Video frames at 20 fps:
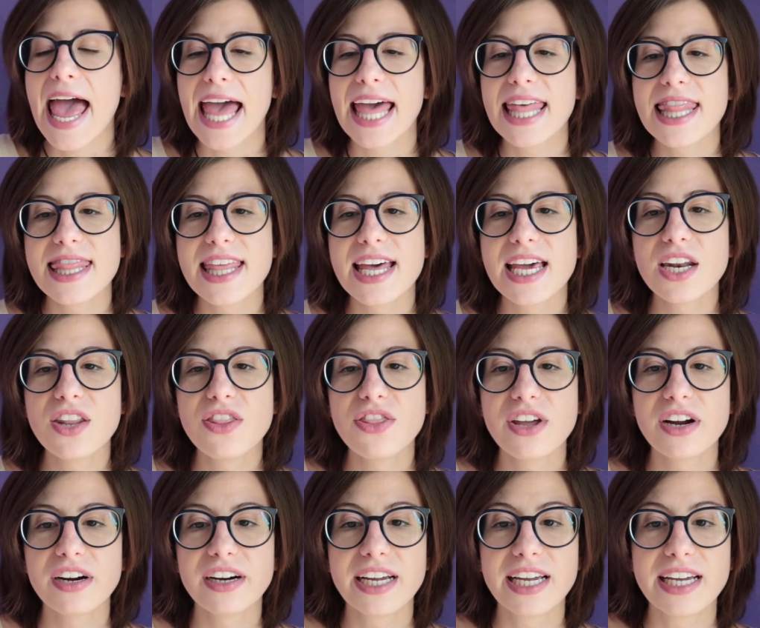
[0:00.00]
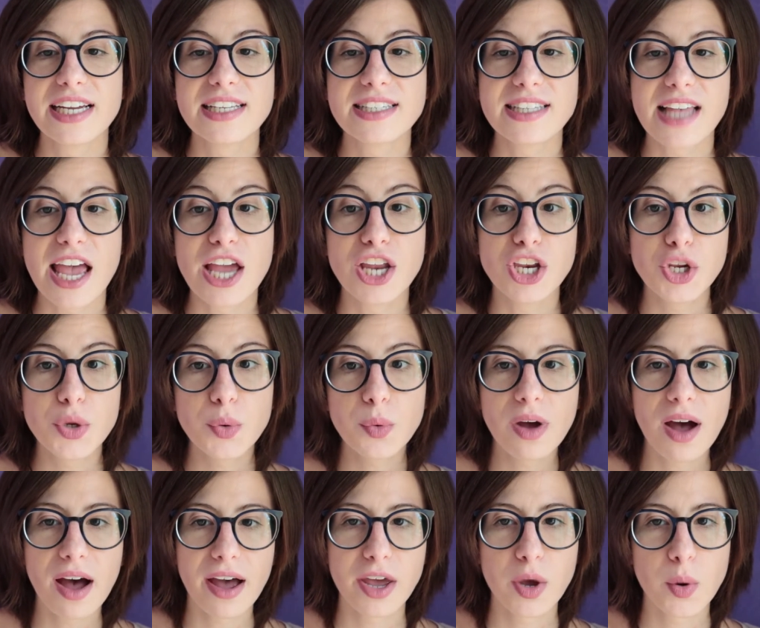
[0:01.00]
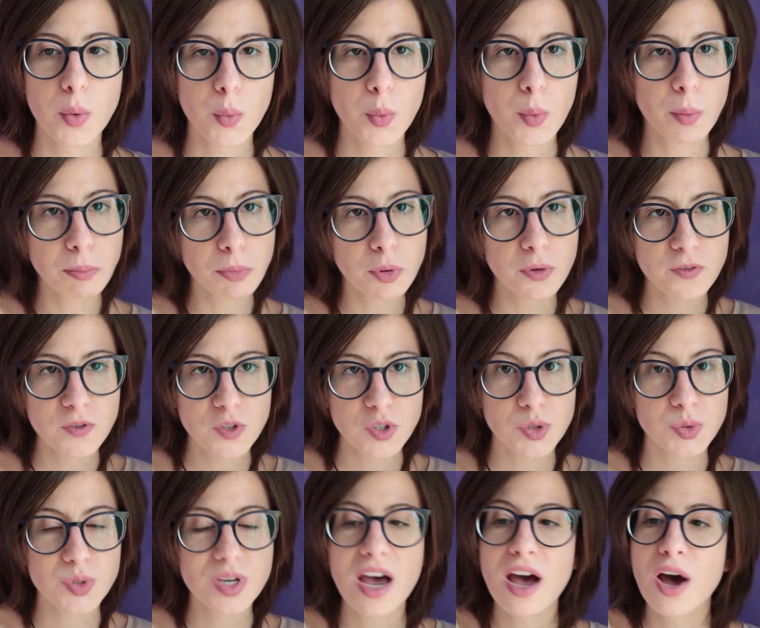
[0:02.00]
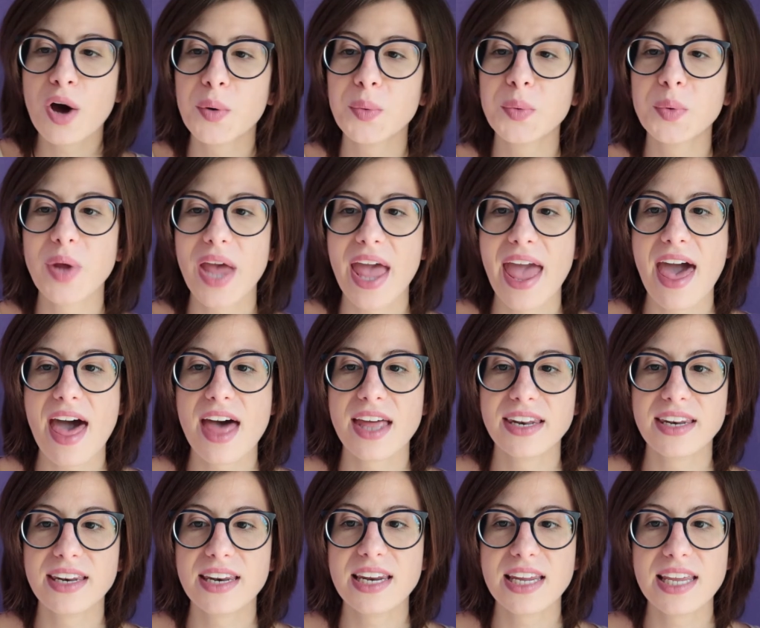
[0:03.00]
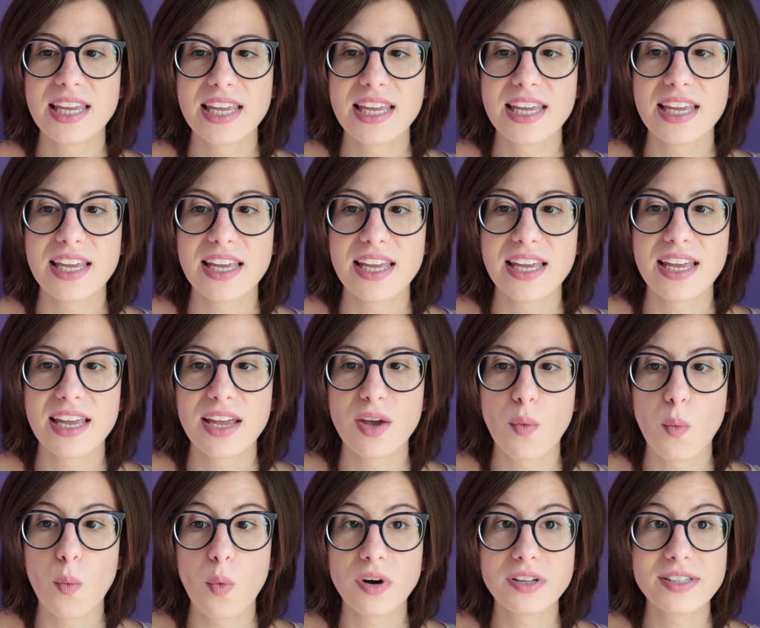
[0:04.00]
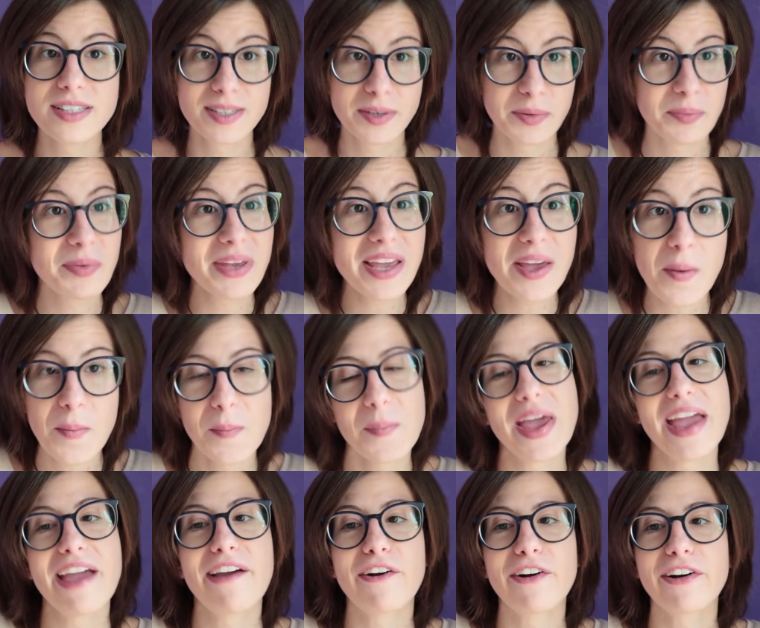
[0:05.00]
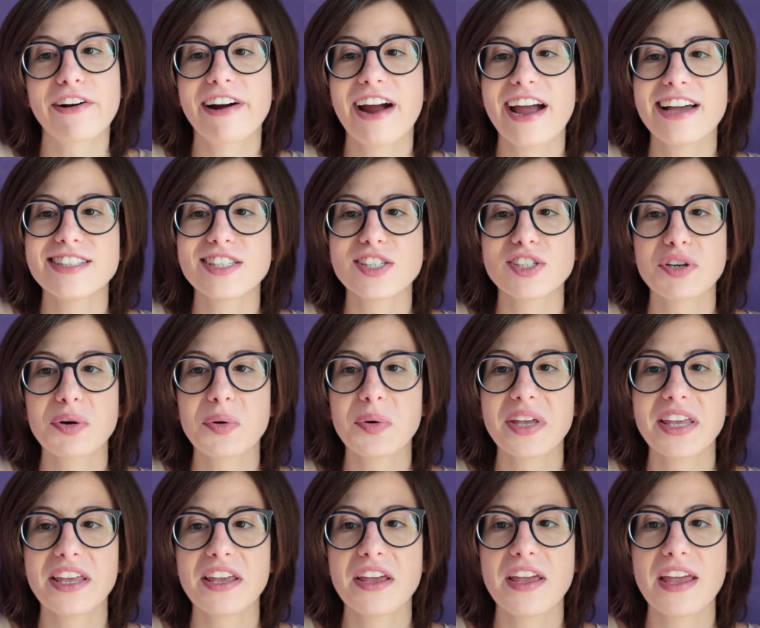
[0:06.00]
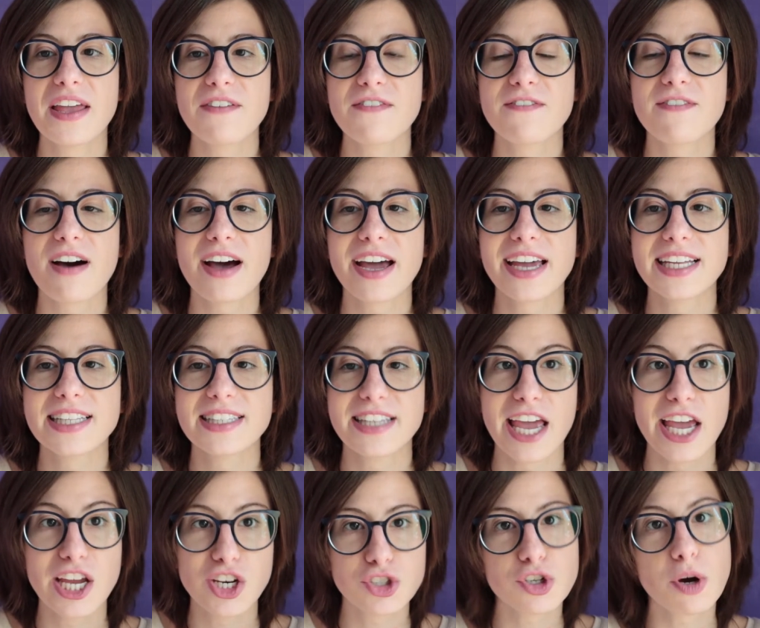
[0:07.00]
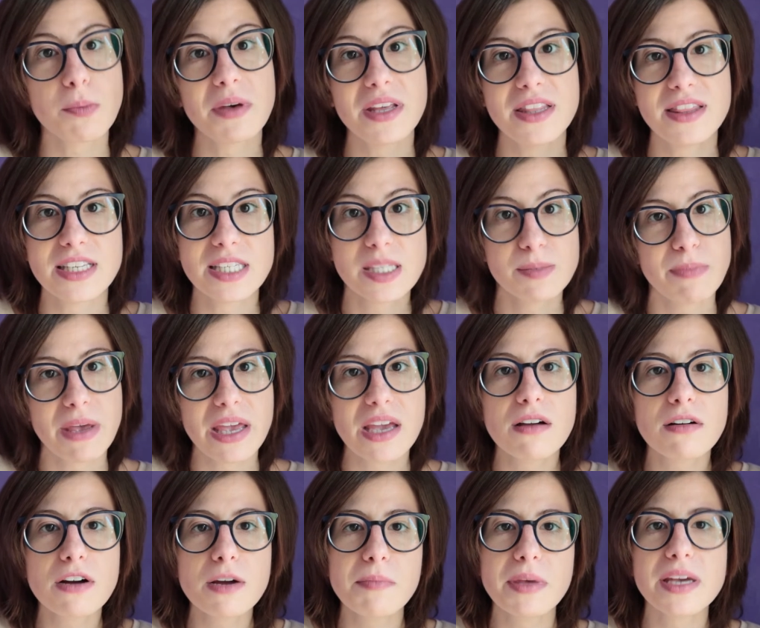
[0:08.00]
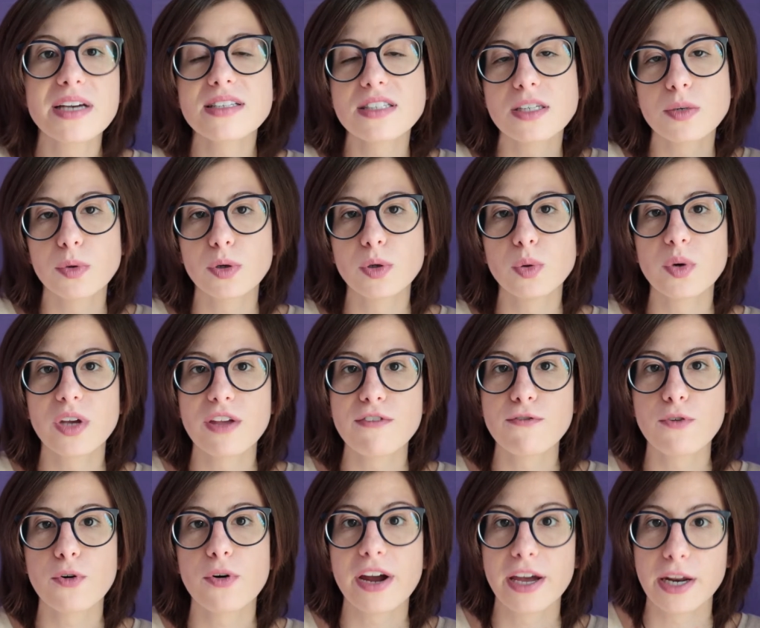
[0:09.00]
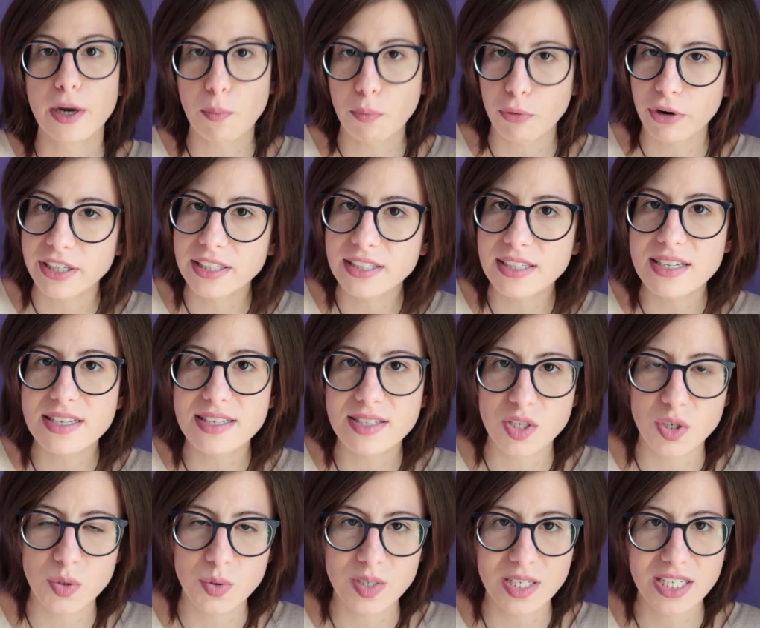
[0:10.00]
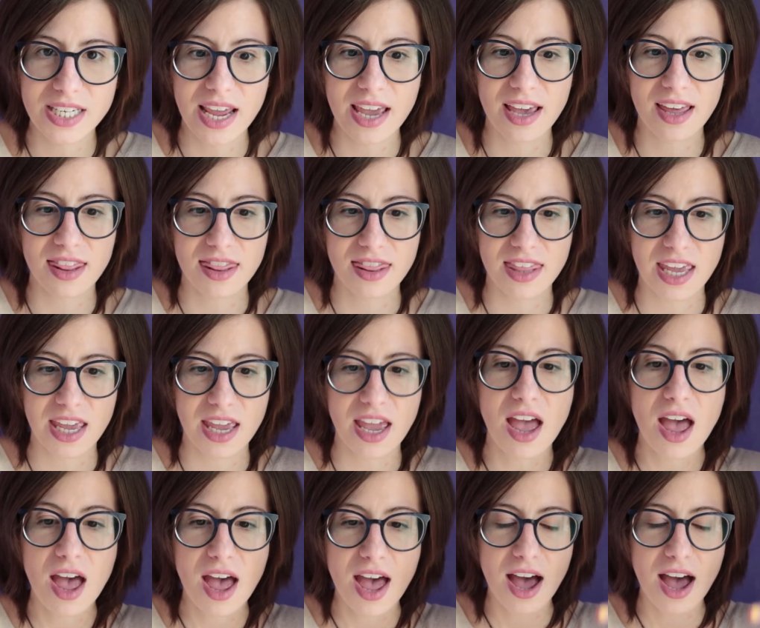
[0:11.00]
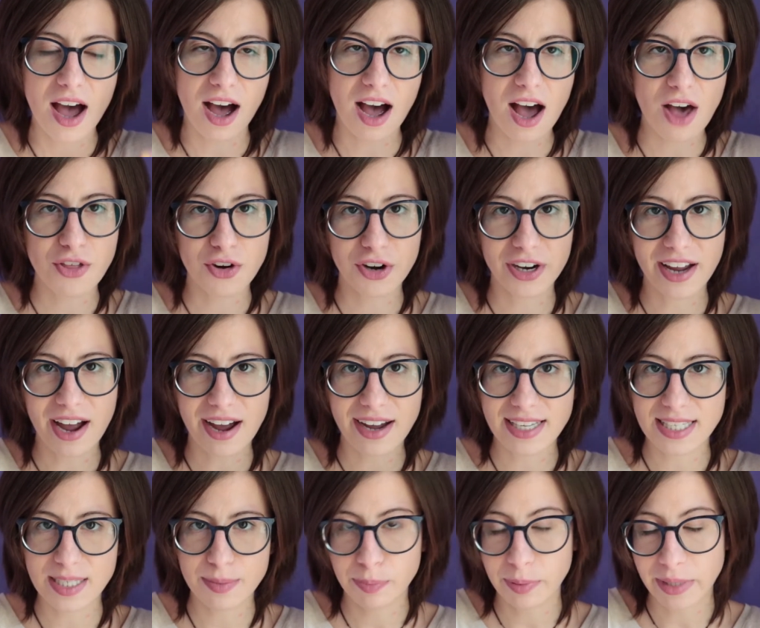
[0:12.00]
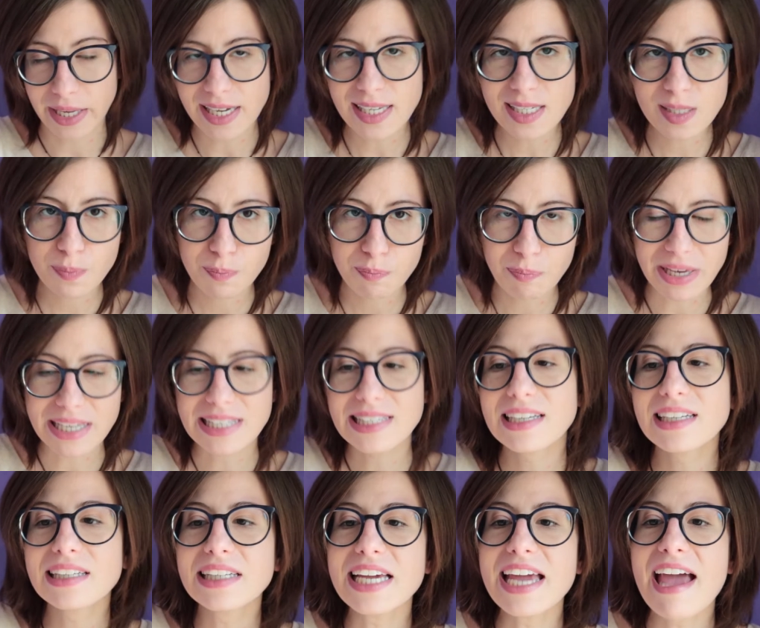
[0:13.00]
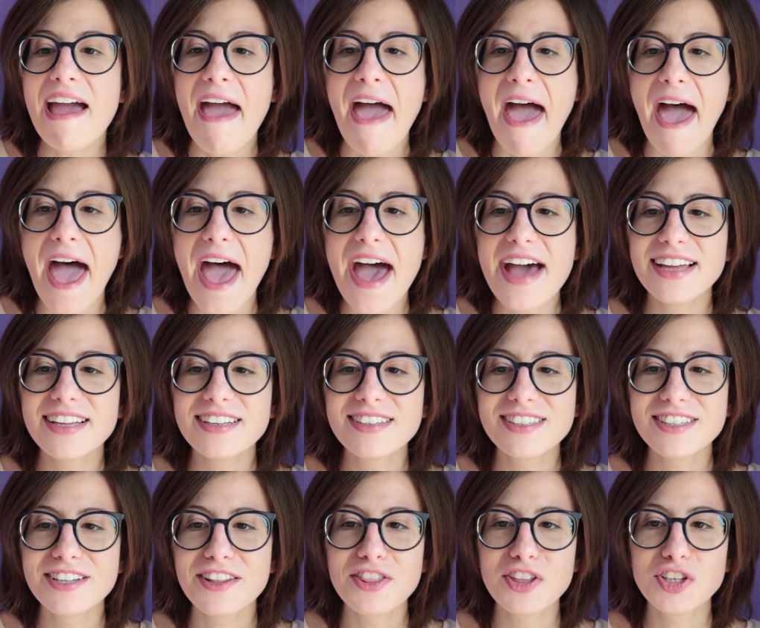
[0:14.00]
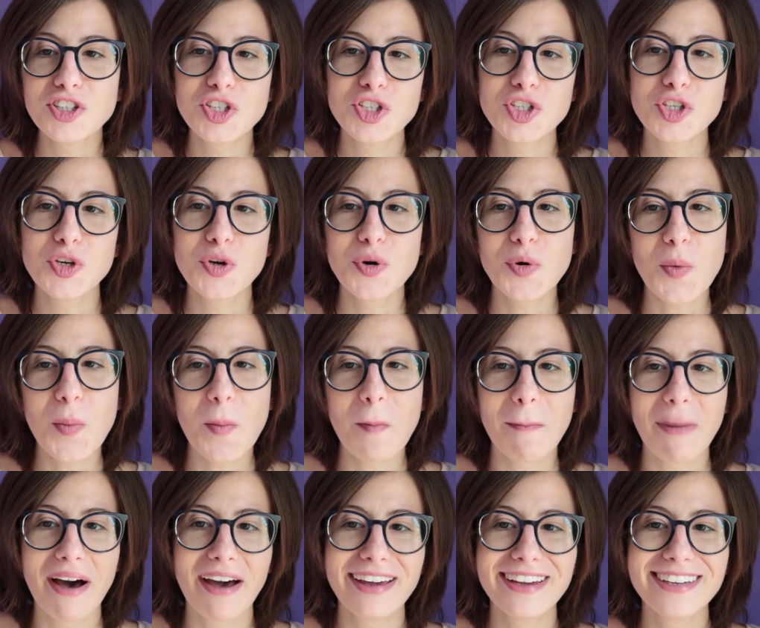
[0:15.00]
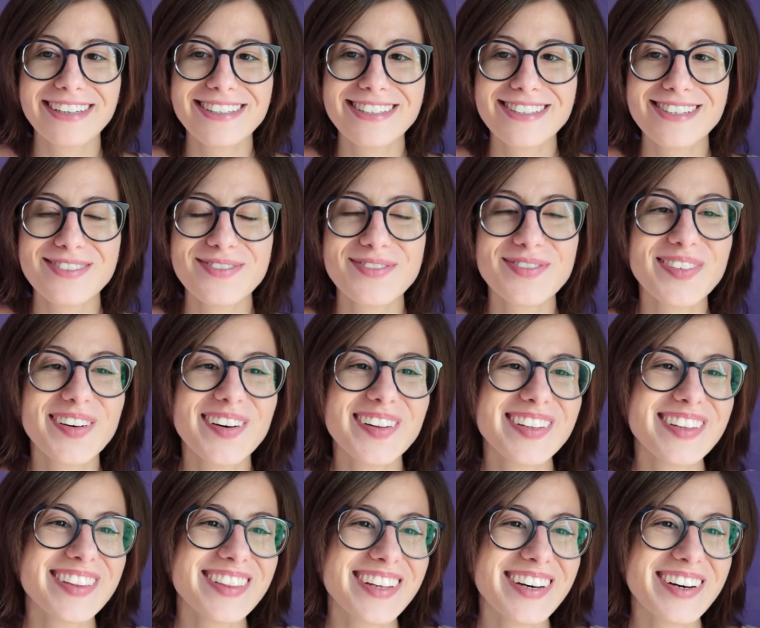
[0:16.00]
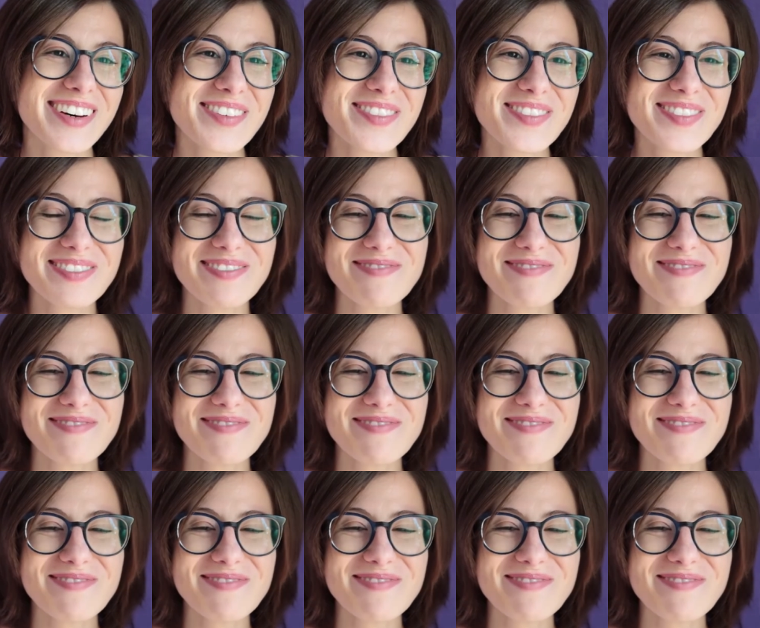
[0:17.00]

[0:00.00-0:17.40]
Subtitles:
And then there is a new guy who moves to town, and he wants to be a baker, and so he finds a job at this bakery because they were looking for an apprentice to take the other guy's place, basically. And the two might fall in love.